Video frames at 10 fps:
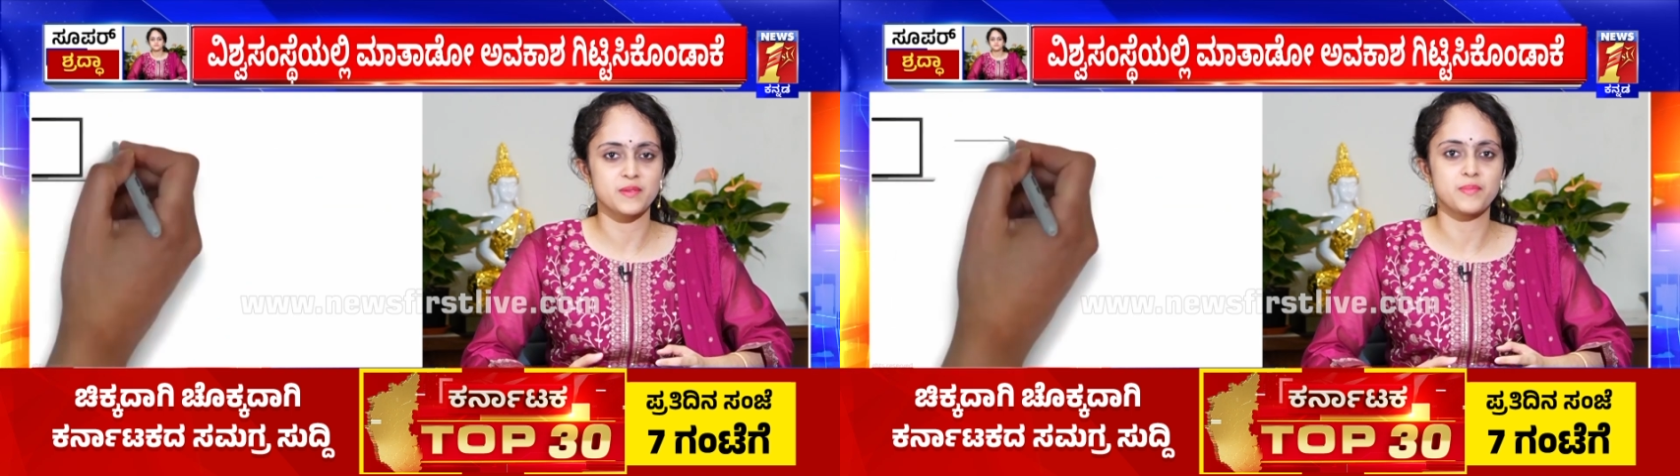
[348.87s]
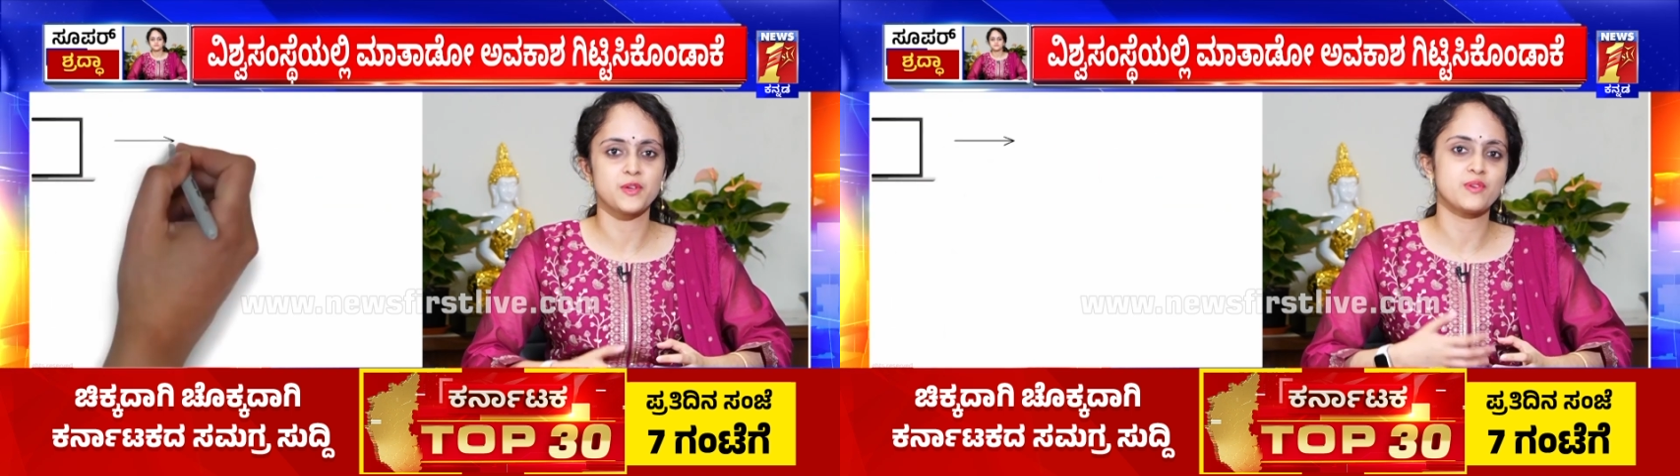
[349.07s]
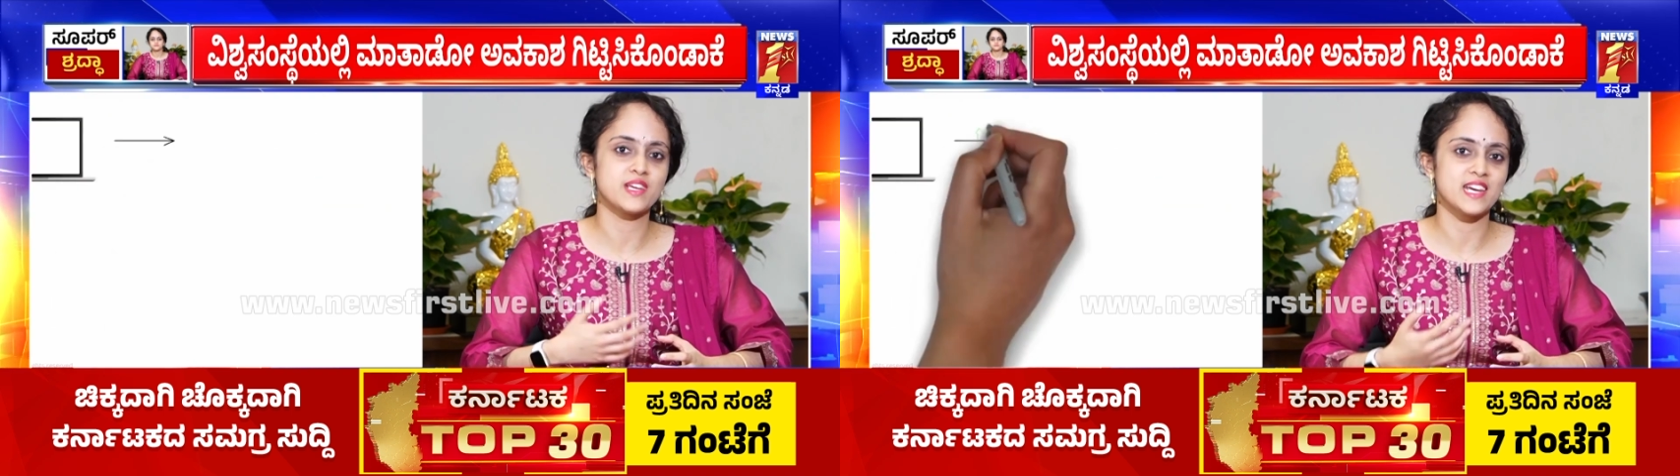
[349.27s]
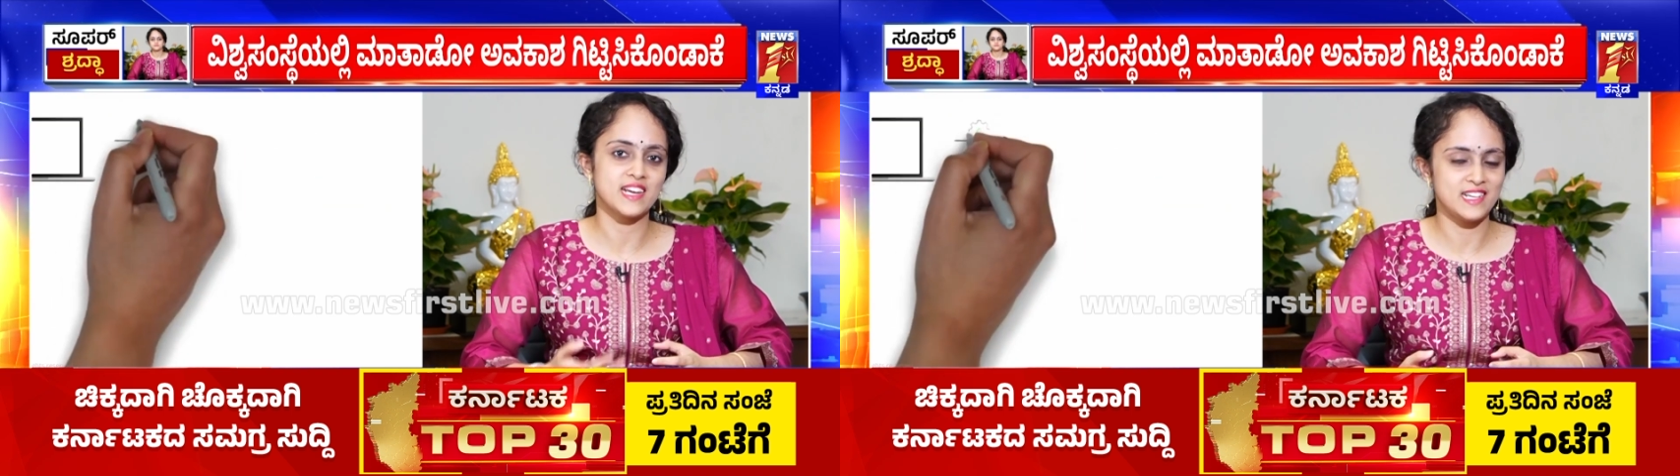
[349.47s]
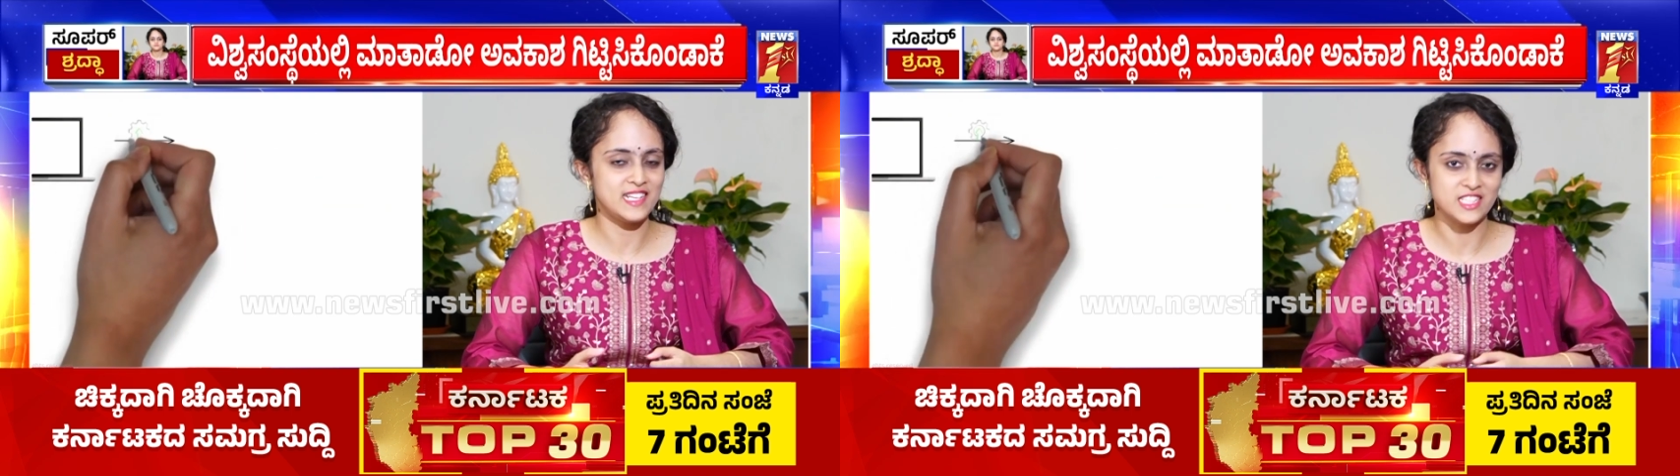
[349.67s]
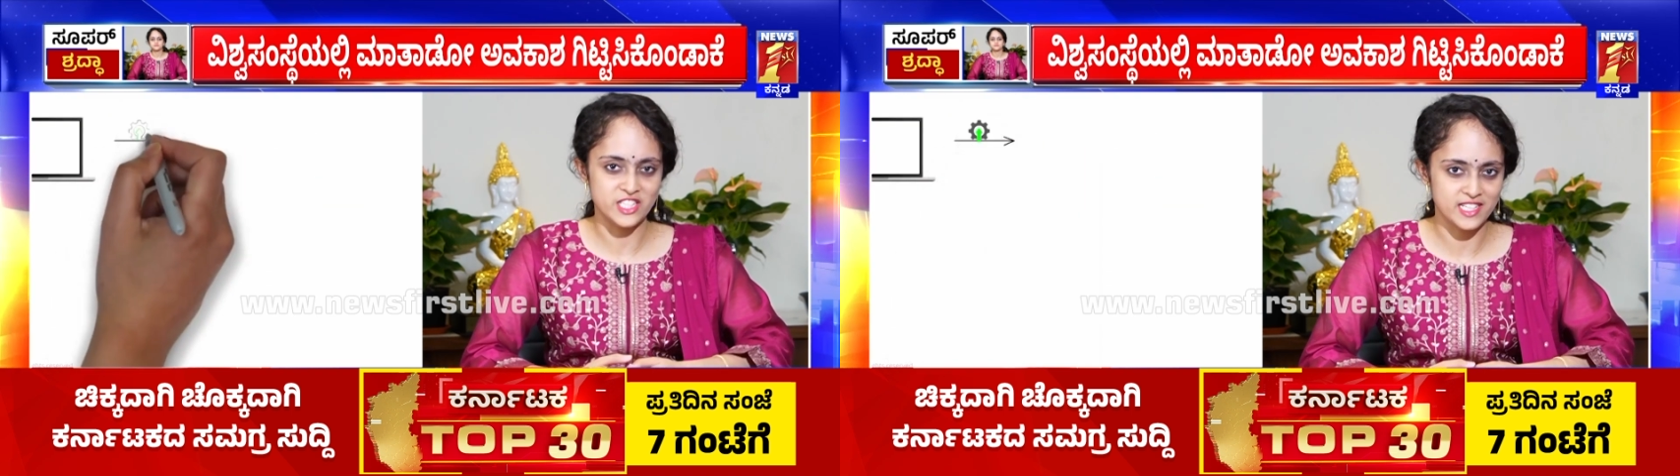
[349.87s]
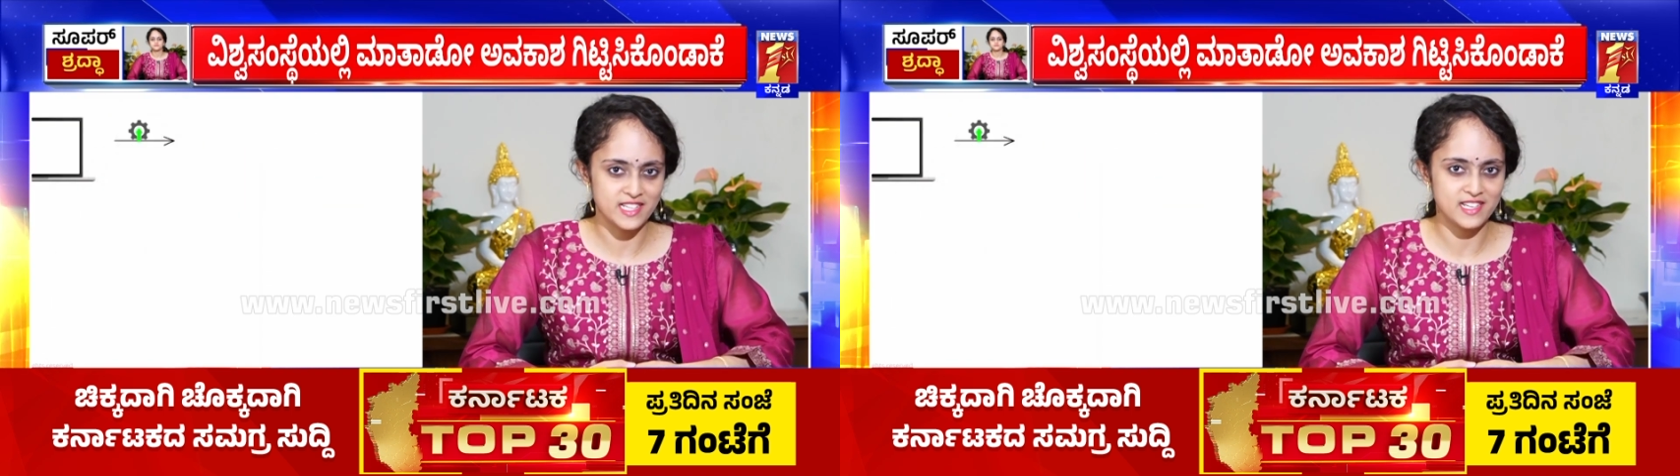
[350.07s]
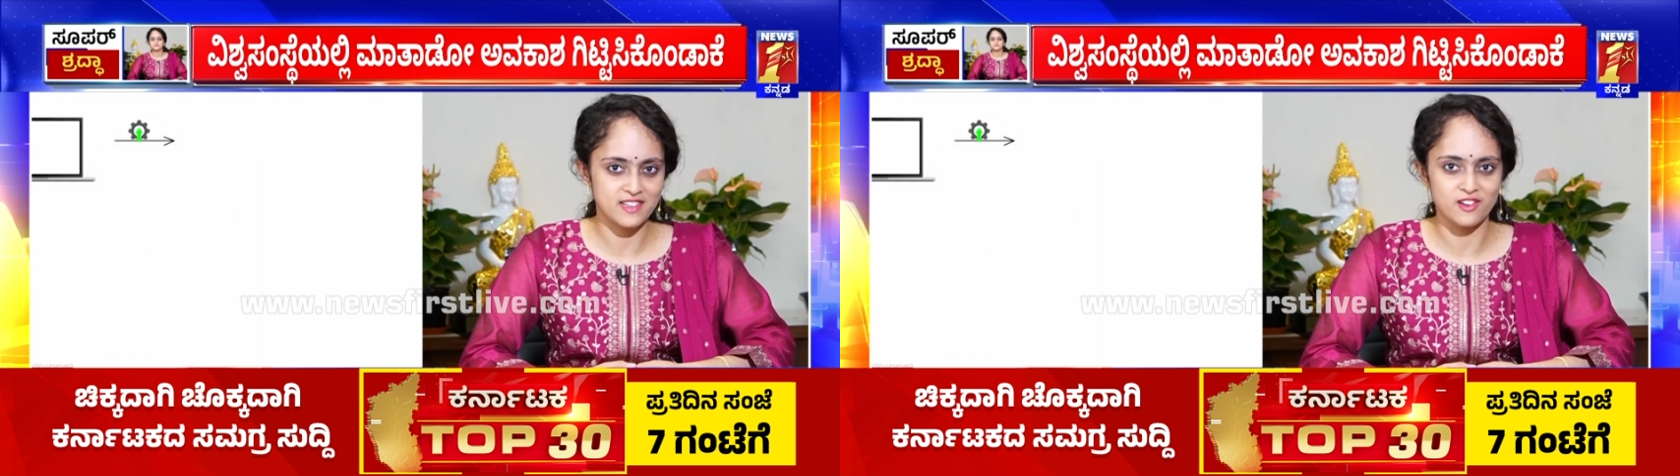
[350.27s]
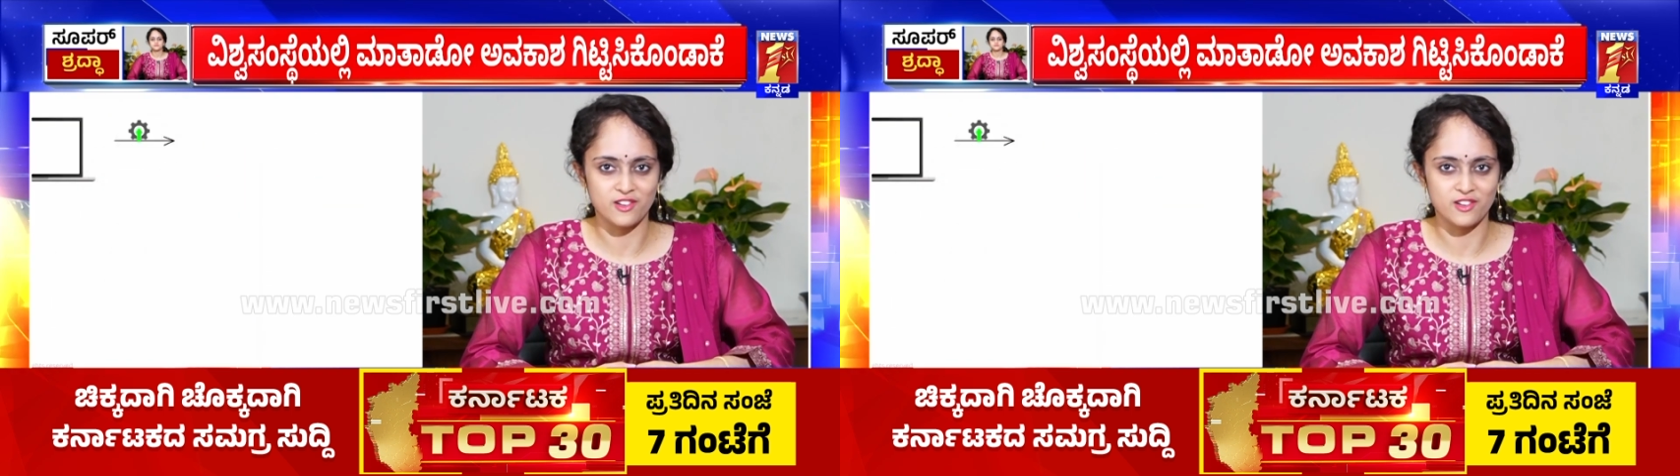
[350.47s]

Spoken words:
computing and teaching it